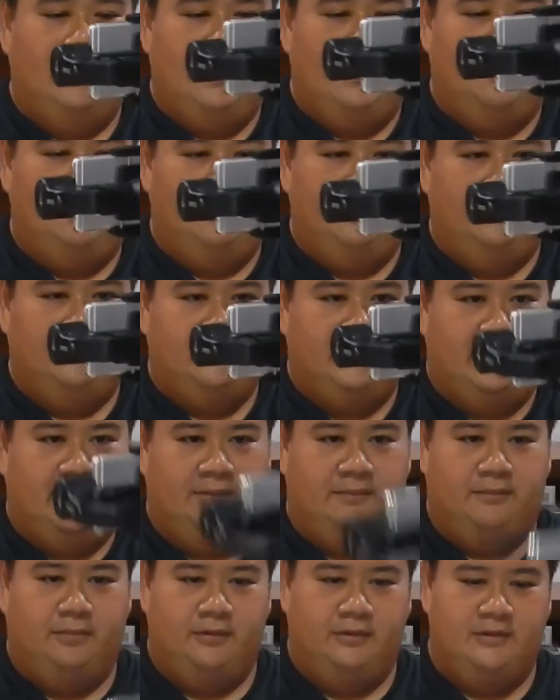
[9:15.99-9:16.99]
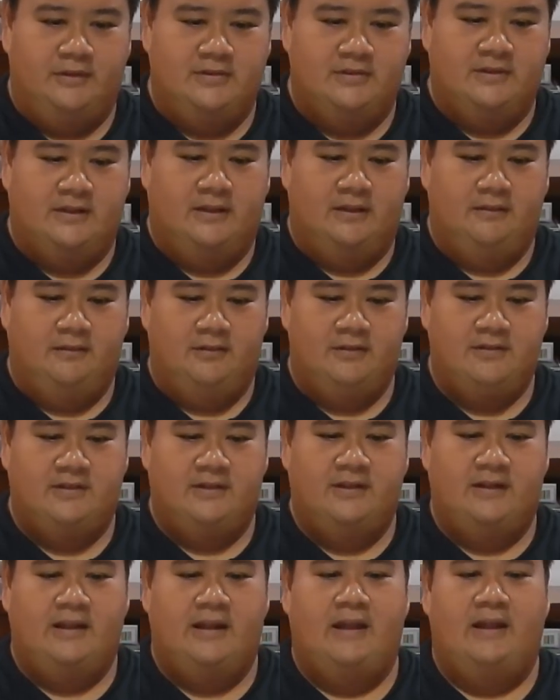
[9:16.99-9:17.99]
I will try and put this downwards.
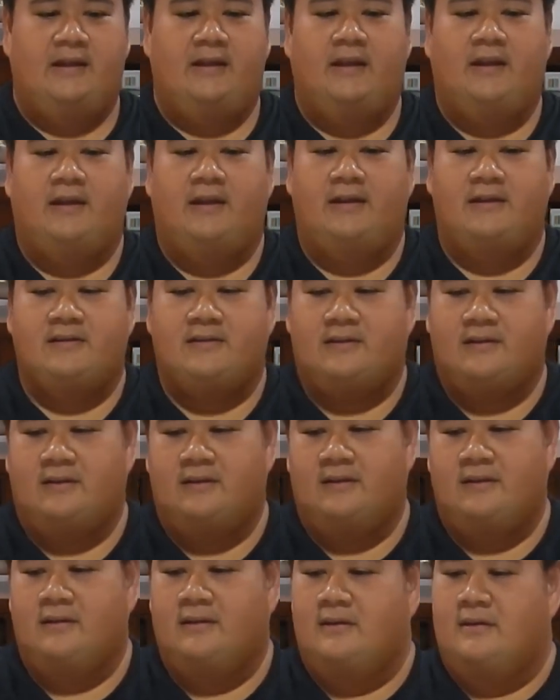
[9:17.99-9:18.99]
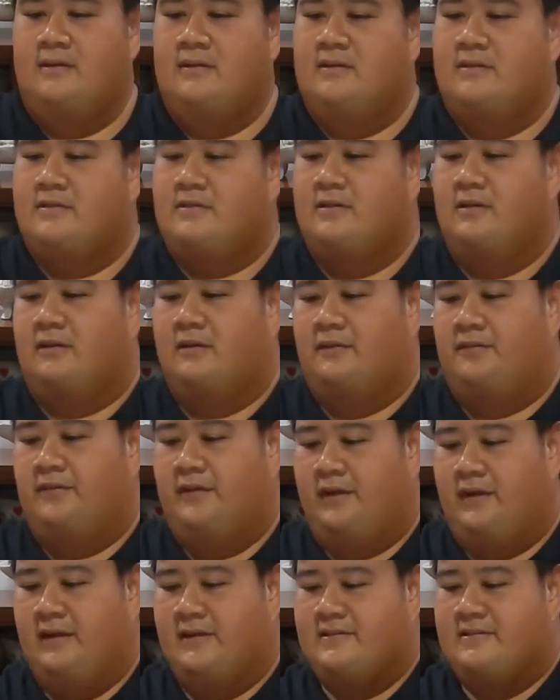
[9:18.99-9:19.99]
Yeah, there it is. So if
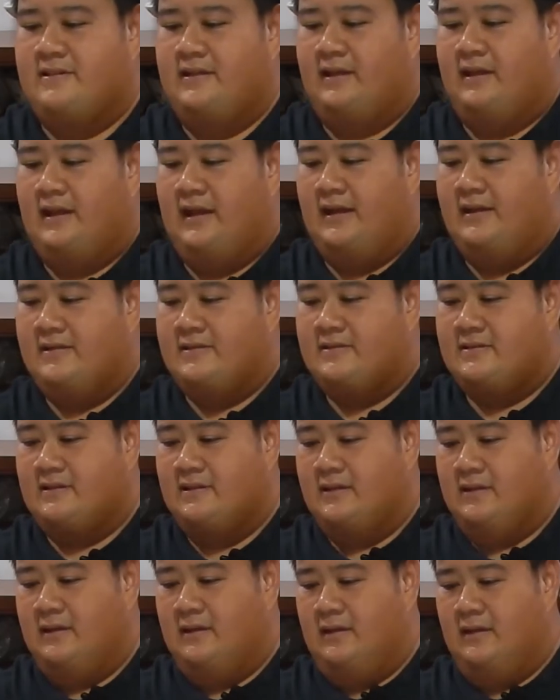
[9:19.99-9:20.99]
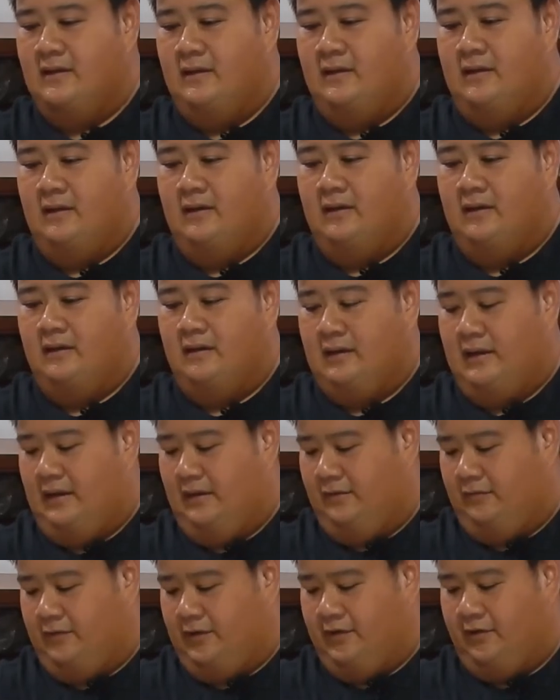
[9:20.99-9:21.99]
you can see guys,
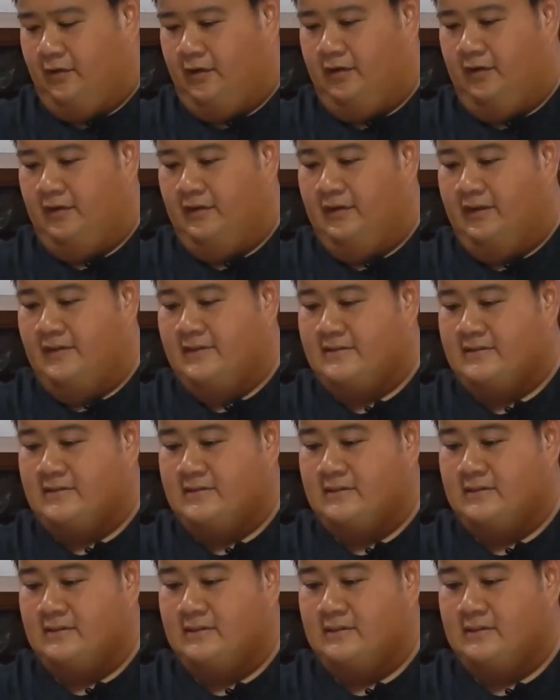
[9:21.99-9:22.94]
I'll record on this.